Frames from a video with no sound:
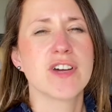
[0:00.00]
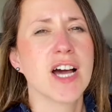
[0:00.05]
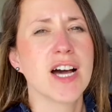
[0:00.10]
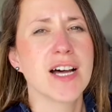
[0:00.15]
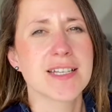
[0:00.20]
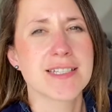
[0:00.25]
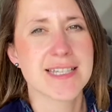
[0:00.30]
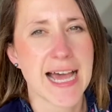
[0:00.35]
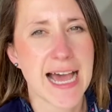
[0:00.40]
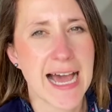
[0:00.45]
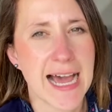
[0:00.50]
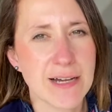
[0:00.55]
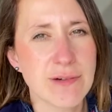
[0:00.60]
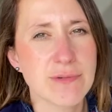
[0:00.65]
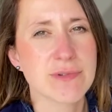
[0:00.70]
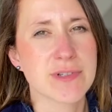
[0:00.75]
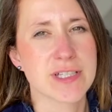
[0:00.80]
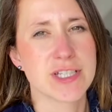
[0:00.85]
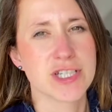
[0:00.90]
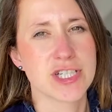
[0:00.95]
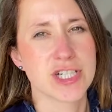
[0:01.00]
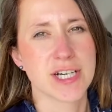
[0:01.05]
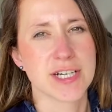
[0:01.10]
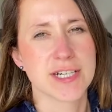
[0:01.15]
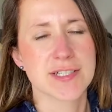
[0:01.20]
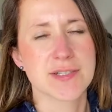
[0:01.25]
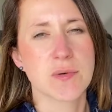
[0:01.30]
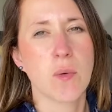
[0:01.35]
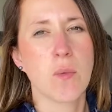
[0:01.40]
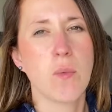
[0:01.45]
cut out the
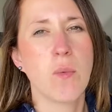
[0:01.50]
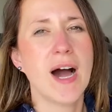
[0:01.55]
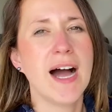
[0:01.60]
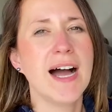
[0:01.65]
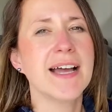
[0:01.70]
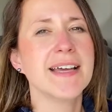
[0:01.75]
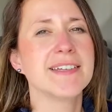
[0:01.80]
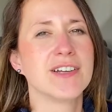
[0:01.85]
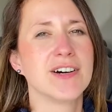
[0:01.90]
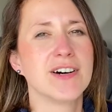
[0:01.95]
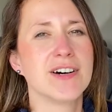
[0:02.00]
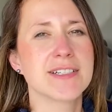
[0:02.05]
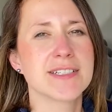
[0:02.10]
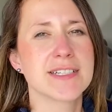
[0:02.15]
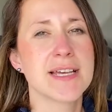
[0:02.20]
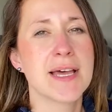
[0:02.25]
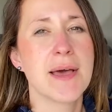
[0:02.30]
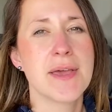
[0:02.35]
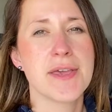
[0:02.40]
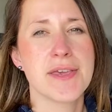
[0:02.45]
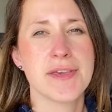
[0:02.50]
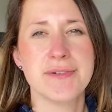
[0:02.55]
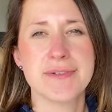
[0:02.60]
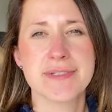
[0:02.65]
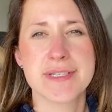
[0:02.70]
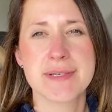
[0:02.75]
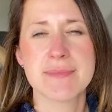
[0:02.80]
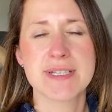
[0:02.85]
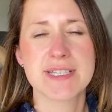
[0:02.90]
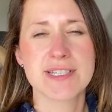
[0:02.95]
jugs, why not use
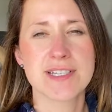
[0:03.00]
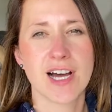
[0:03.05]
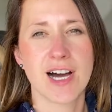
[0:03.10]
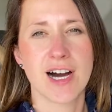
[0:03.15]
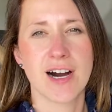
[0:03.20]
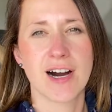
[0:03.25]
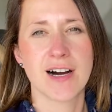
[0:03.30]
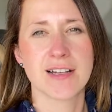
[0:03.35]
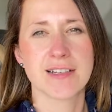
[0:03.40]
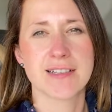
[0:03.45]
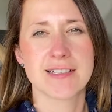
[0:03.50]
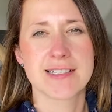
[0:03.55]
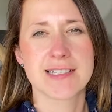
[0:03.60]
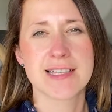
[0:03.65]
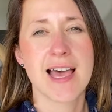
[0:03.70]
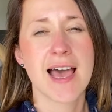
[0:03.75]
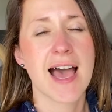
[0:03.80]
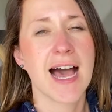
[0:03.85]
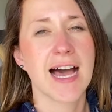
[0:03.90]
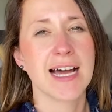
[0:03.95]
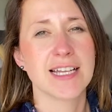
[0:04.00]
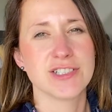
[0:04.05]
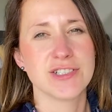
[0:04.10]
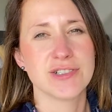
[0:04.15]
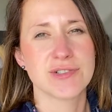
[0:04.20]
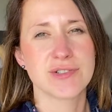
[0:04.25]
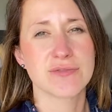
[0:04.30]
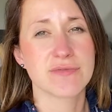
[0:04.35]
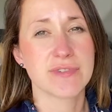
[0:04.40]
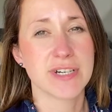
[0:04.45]
them as cards and
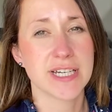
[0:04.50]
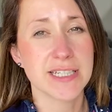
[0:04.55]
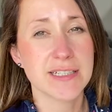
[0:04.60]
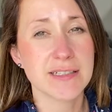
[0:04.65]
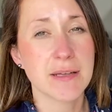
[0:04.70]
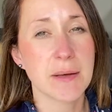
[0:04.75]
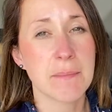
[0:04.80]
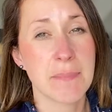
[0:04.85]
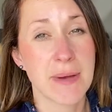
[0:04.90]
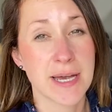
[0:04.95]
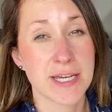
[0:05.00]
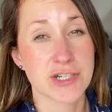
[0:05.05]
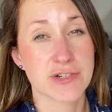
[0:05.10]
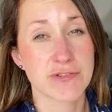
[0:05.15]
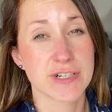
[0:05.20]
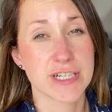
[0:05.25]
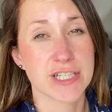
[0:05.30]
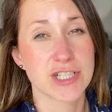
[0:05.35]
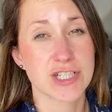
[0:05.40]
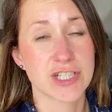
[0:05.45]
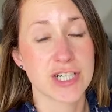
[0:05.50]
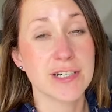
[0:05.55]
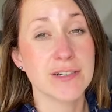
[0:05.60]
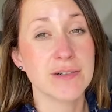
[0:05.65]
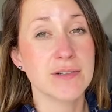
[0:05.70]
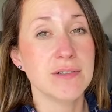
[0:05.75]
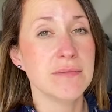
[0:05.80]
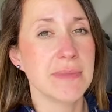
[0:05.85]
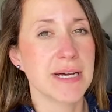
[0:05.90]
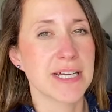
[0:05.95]
use a real measuring jug
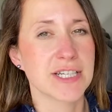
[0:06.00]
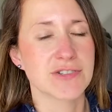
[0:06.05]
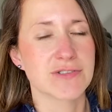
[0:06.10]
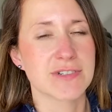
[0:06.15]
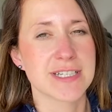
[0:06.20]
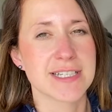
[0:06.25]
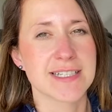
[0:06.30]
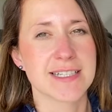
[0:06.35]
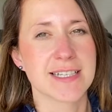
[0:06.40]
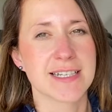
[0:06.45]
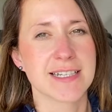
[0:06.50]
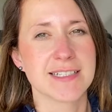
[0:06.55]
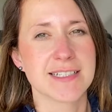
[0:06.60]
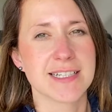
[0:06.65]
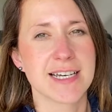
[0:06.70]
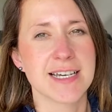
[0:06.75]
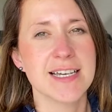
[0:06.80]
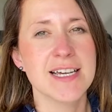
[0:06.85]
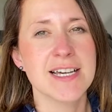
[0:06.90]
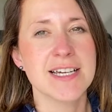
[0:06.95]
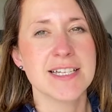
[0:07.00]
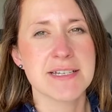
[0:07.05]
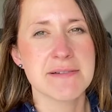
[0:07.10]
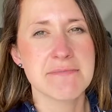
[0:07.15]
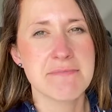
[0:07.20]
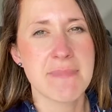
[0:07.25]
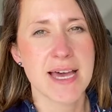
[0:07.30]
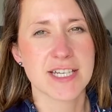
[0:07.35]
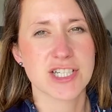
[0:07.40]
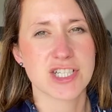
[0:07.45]
or measuring cylinder to
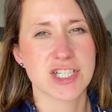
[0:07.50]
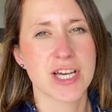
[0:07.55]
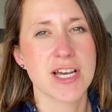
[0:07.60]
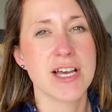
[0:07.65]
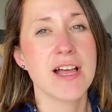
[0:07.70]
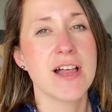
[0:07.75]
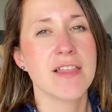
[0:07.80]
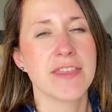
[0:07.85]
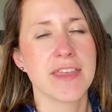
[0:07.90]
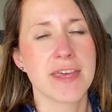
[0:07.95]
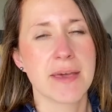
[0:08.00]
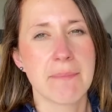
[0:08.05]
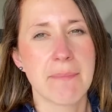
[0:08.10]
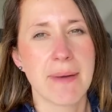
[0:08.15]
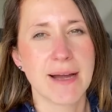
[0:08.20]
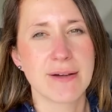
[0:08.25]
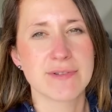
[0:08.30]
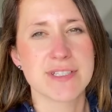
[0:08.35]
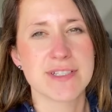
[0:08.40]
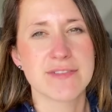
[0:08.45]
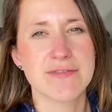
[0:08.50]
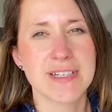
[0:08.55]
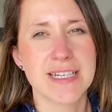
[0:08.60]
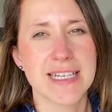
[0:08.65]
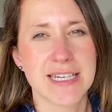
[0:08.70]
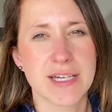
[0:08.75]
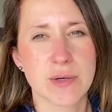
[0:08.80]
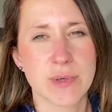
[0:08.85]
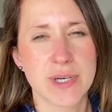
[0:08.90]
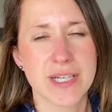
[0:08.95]
measure the amount of
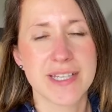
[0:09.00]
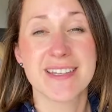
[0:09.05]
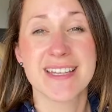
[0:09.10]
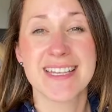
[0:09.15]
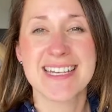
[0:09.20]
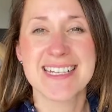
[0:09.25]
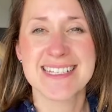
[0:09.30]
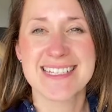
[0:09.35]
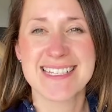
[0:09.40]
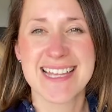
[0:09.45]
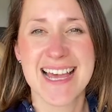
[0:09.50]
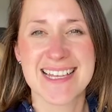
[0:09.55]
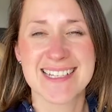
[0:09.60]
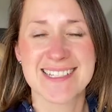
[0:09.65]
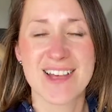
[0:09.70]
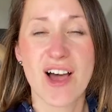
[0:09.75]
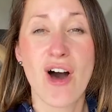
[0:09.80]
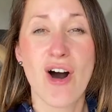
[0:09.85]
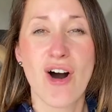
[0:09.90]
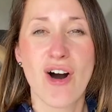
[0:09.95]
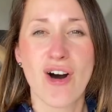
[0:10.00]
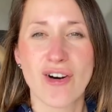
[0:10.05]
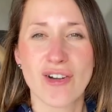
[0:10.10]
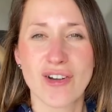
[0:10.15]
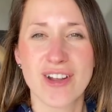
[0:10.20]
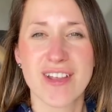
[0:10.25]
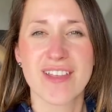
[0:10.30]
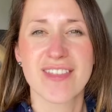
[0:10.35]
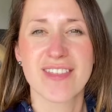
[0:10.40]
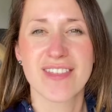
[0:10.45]
liquid that it says
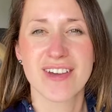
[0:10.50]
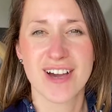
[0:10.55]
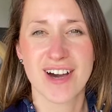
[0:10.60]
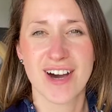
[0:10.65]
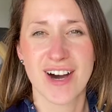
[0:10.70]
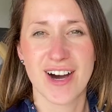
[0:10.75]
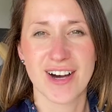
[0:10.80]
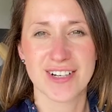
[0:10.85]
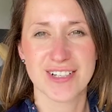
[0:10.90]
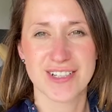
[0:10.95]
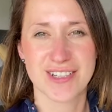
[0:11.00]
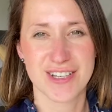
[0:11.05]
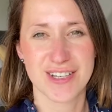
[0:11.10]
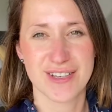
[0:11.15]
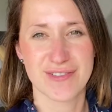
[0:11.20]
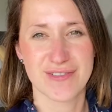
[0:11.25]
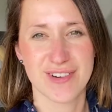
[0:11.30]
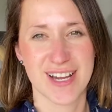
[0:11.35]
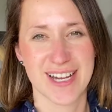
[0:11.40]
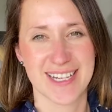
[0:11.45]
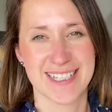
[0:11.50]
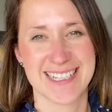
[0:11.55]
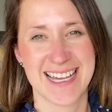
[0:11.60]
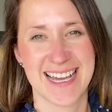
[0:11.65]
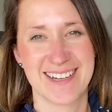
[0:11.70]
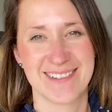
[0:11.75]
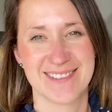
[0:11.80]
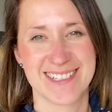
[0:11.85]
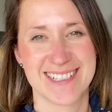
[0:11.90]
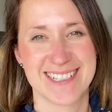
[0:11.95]
on the card that you've cut
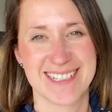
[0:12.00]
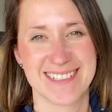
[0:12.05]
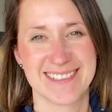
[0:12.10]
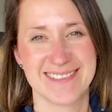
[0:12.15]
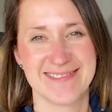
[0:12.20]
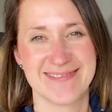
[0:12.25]
out.